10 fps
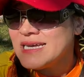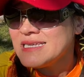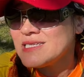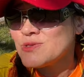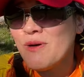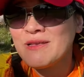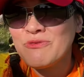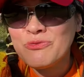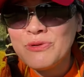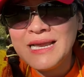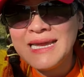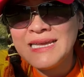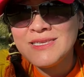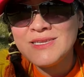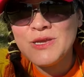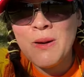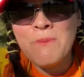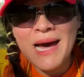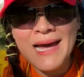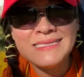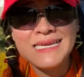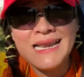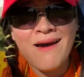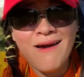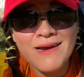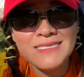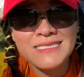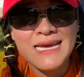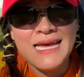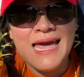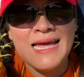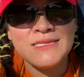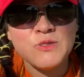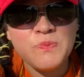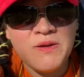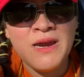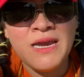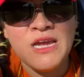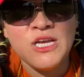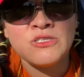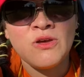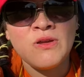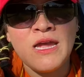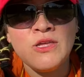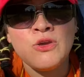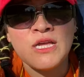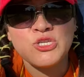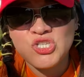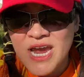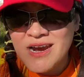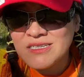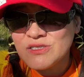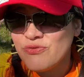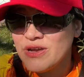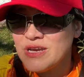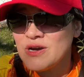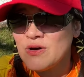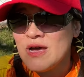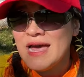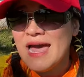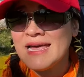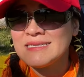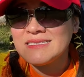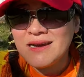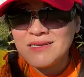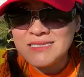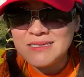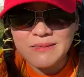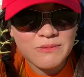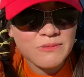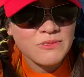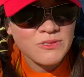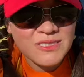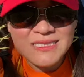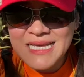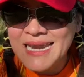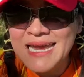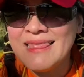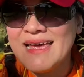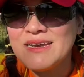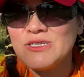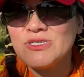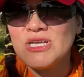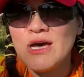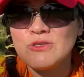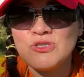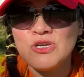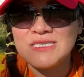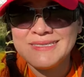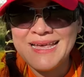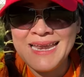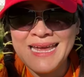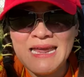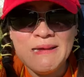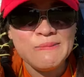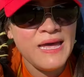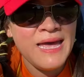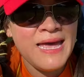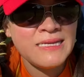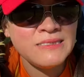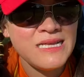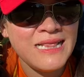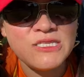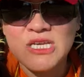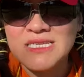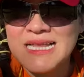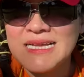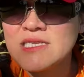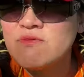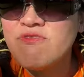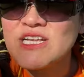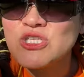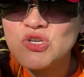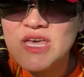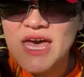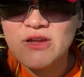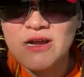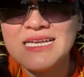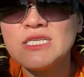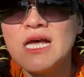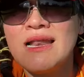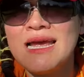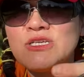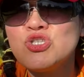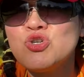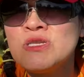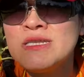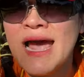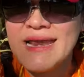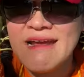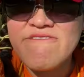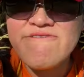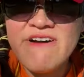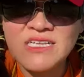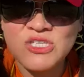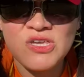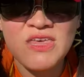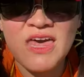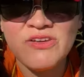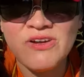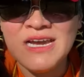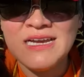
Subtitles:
this went really into your minds and hearts and spirit, so that you can share this video and start sending letters out to your Senate, and let us fight together. Let us unite and fight together